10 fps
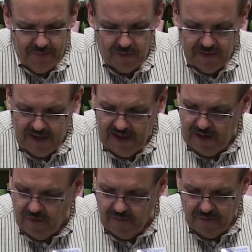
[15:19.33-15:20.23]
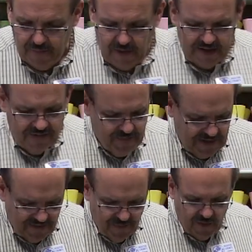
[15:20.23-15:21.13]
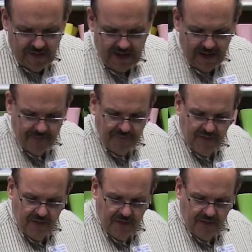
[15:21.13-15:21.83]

bouquet or the bridesmaid's bouquet